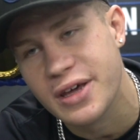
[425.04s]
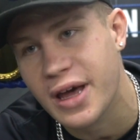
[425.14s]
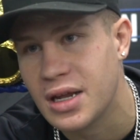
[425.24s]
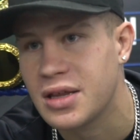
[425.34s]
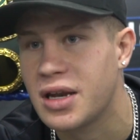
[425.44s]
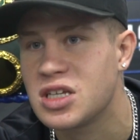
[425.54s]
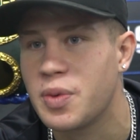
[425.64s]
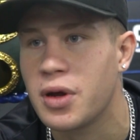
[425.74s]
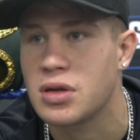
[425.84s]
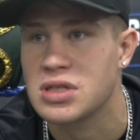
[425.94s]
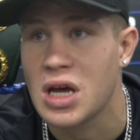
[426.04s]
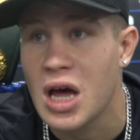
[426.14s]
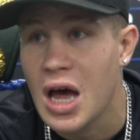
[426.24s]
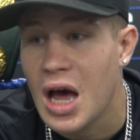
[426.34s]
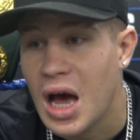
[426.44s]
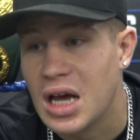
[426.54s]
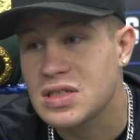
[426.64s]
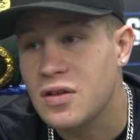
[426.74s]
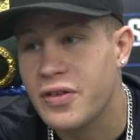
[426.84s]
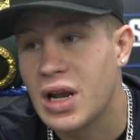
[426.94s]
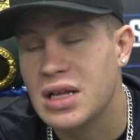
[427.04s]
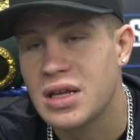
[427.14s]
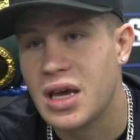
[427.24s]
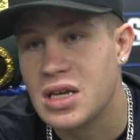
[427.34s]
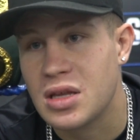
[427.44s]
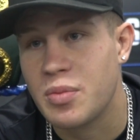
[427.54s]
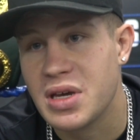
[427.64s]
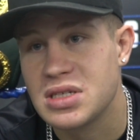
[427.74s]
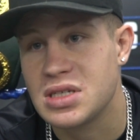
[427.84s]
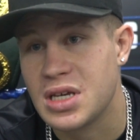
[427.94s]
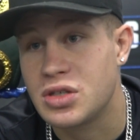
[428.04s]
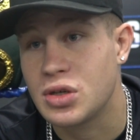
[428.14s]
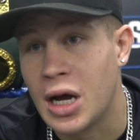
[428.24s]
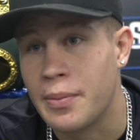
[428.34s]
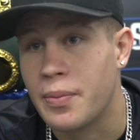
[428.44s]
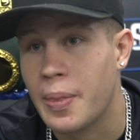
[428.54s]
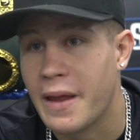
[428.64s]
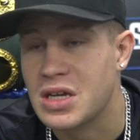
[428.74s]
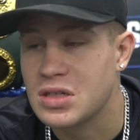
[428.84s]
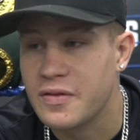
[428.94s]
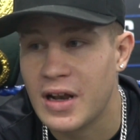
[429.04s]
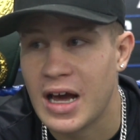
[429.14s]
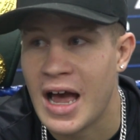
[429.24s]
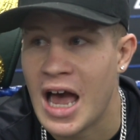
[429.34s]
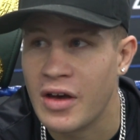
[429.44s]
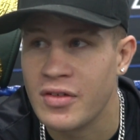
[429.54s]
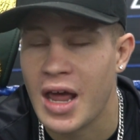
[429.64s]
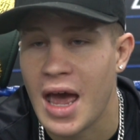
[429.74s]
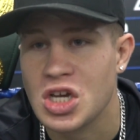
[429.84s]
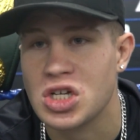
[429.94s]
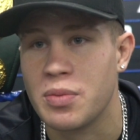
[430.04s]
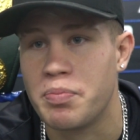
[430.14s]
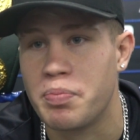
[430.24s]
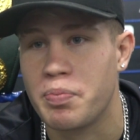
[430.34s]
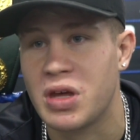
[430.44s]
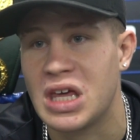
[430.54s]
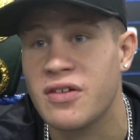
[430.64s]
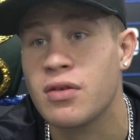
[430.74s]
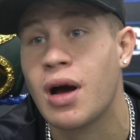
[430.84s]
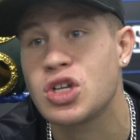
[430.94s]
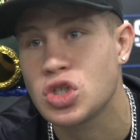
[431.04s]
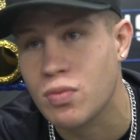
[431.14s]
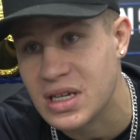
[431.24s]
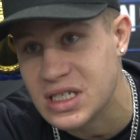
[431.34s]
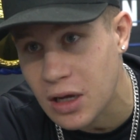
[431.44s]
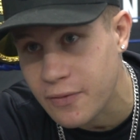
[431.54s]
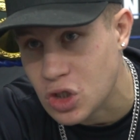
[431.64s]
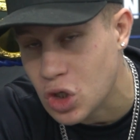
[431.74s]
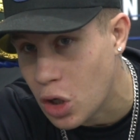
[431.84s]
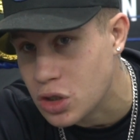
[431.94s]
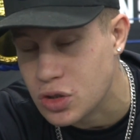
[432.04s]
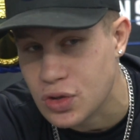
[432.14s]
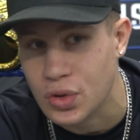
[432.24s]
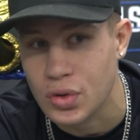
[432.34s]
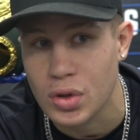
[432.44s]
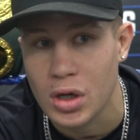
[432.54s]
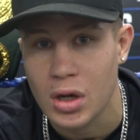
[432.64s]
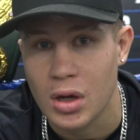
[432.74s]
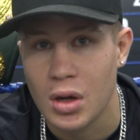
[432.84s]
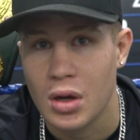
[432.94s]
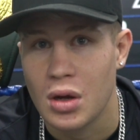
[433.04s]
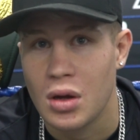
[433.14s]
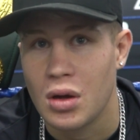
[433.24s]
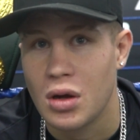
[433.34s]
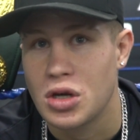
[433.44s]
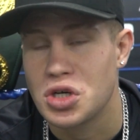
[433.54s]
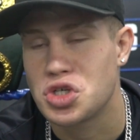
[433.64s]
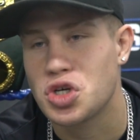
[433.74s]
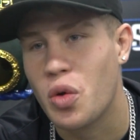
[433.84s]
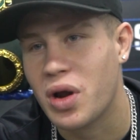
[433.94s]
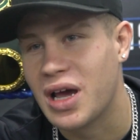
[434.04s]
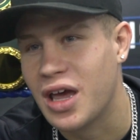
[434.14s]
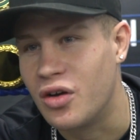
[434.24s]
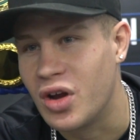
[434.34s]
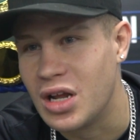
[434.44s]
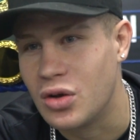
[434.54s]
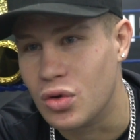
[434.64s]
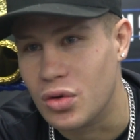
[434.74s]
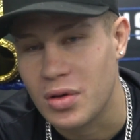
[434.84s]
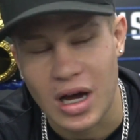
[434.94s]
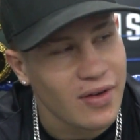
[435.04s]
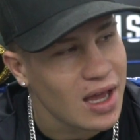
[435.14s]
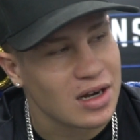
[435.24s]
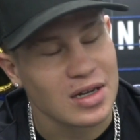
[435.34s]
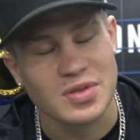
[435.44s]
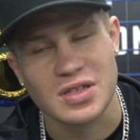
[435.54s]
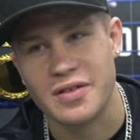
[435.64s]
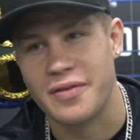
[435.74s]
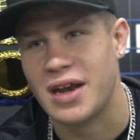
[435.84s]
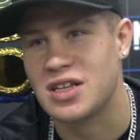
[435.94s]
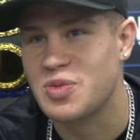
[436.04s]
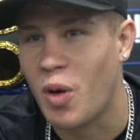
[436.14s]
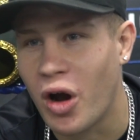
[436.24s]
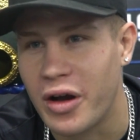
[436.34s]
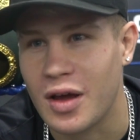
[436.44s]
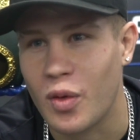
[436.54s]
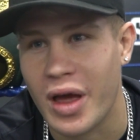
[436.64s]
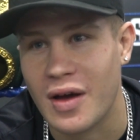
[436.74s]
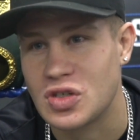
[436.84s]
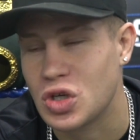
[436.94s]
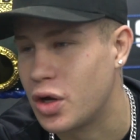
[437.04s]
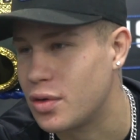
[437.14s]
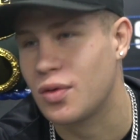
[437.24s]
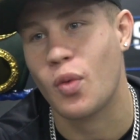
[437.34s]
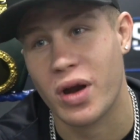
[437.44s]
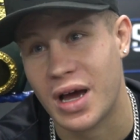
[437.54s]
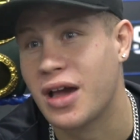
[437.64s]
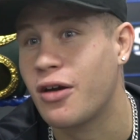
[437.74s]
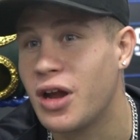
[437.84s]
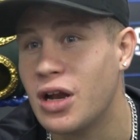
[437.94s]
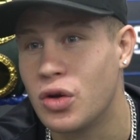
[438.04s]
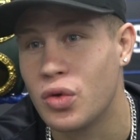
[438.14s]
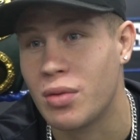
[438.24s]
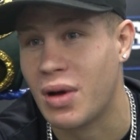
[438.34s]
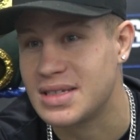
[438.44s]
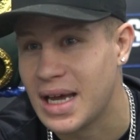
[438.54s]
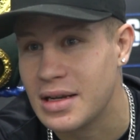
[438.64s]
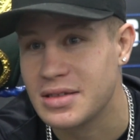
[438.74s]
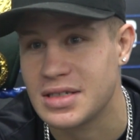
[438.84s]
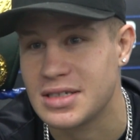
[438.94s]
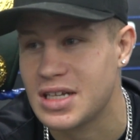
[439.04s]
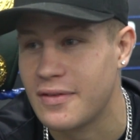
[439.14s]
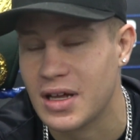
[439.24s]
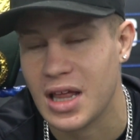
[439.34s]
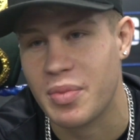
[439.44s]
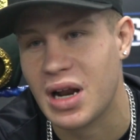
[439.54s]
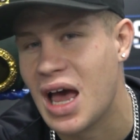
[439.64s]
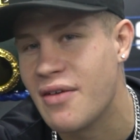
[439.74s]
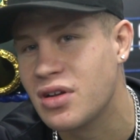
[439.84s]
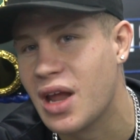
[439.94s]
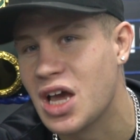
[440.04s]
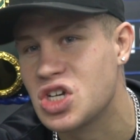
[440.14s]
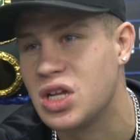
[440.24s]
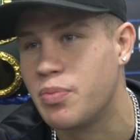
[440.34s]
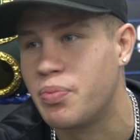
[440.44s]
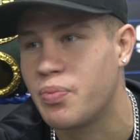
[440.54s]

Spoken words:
gaining that experience. I still feel like the best is yet to come. I still feel like I haven't actually given myself a chance to show what I can really do. I've had glimpses of that in sparring where I've shown what I can really do and my talents and stuff like that, but I haven't actually